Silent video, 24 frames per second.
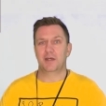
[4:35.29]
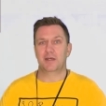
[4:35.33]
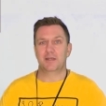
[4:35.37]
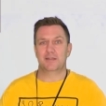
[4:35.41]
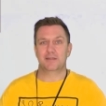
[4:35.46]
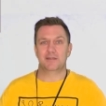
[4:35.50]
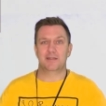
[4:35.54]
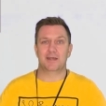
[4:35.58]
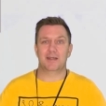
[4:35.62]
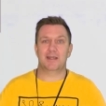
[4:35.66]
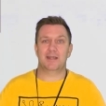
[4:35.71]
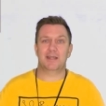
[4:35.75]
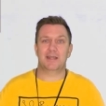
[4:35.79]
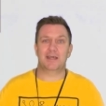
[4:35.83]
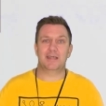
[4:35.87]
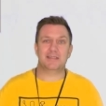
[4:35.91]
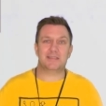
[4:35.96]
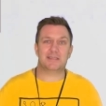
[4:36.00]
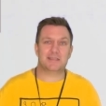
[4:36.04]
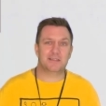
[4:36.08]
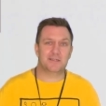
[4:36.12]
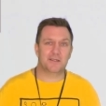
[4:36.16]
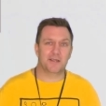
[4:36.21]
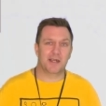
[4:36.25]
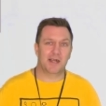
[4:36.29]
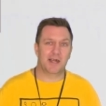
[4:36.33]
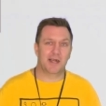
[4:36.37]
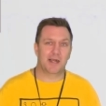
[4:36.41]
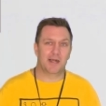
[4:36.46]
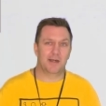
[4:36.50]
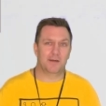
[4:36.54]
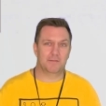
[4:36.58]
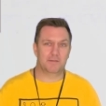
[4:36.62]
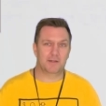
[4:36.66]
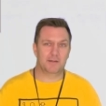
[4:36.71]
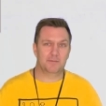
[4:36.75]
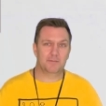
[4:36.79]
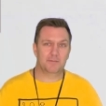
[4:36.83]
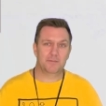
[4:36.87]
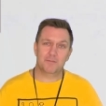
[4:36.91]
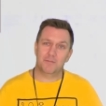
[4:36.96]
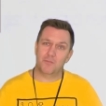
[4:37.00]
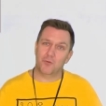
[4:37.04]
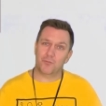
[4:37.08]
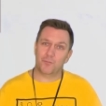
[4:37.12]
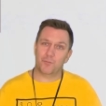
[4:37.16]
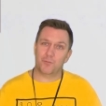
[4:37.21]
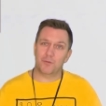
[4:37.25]
The less you have them,
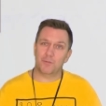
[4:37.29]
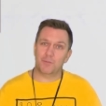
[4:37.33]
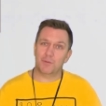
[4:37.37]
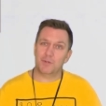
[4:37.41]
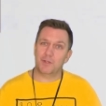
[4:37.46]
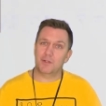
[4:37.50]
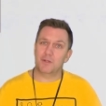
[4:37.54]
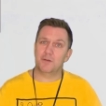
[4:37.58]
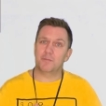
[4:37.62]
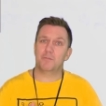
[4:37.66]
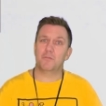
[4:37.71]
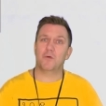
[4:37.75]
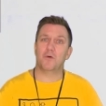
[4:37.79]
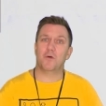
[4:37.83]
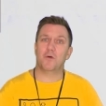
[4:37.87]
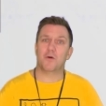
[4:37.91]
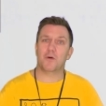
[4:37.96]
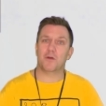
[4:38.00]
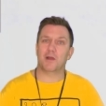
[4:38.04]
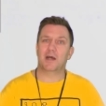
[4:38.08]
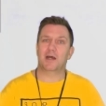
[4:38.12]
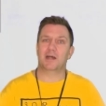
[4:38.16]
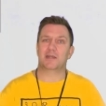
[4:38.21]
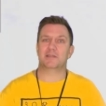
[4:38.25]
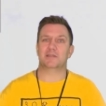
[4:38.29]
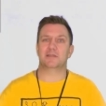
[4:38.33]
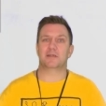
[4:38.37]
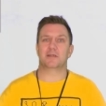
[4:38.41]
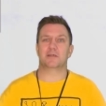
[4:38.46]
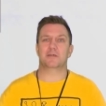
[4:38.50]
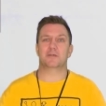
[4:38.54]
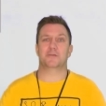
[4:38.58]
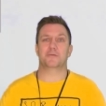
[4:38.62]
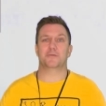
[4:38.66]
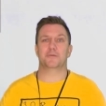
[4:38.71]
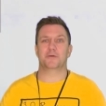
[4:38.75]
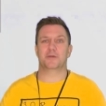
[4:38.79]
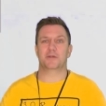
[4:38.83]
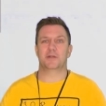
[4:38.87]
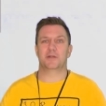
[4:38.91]
most probably the more agile you are.